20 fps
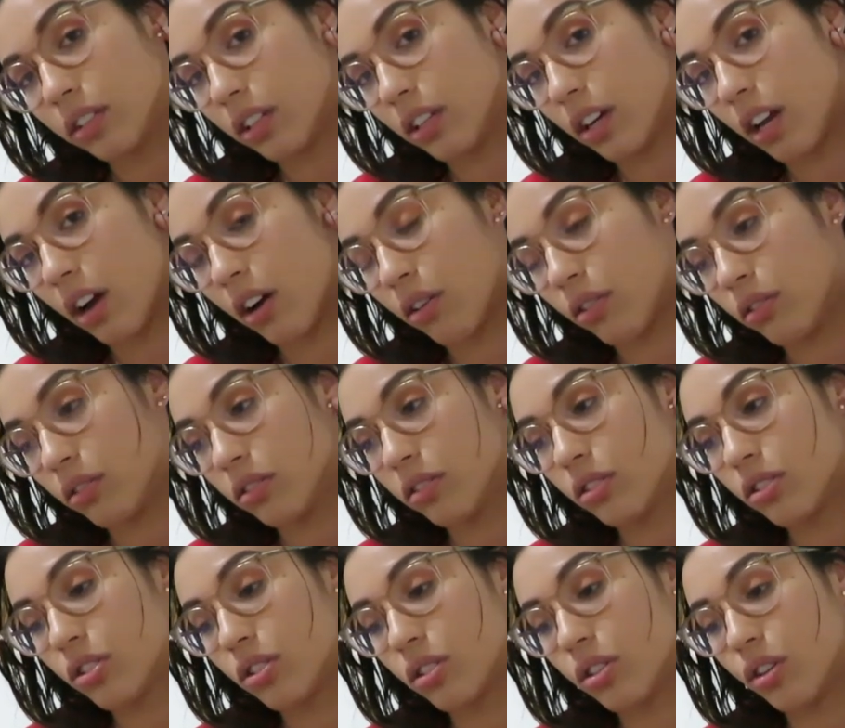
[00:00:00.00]
you know,
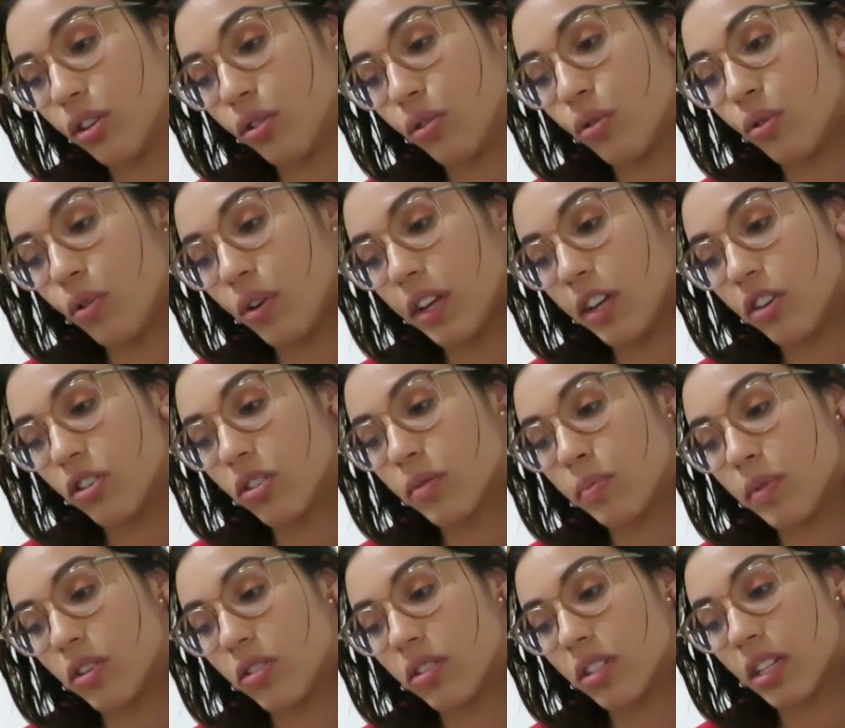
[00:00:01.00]
two ears
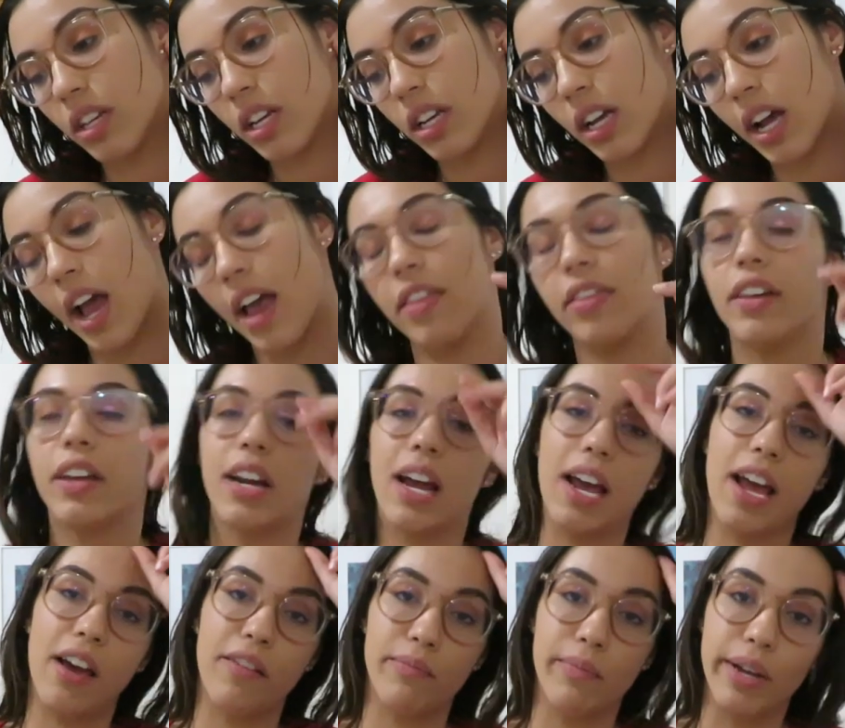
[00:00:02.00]
piercing and then I
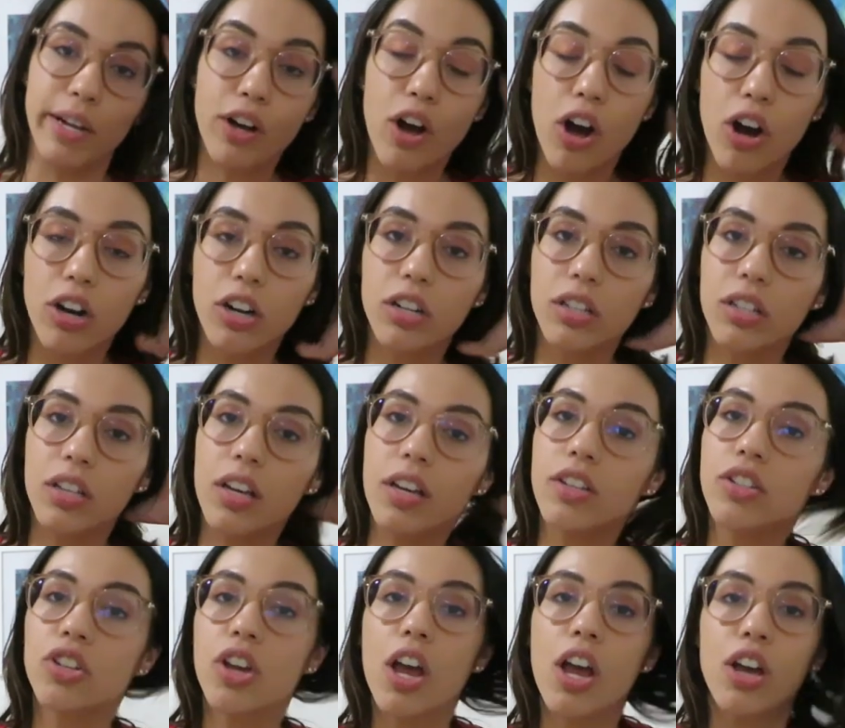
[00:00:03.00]
have my
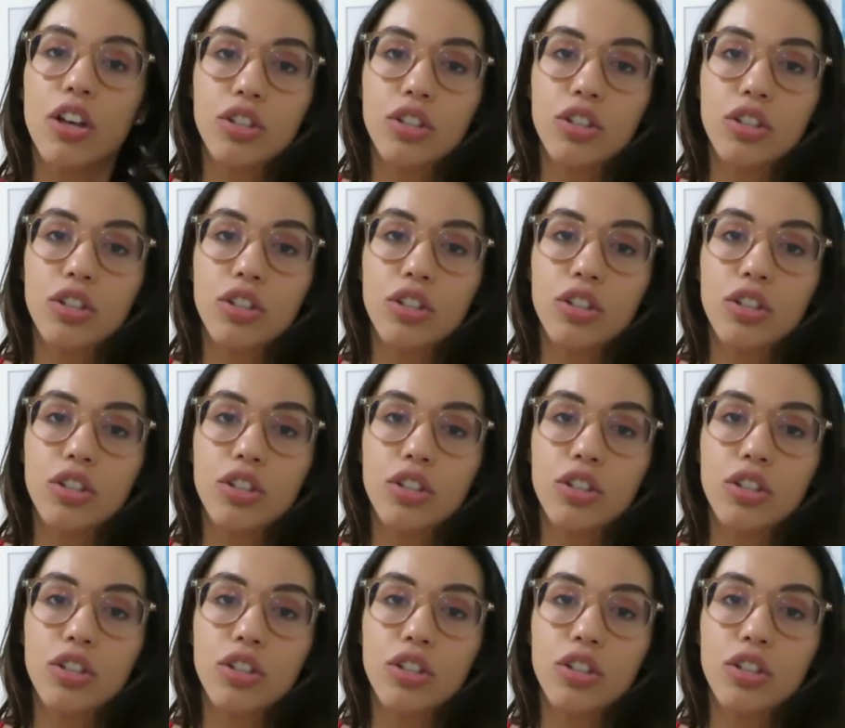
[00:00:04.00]
cartilage.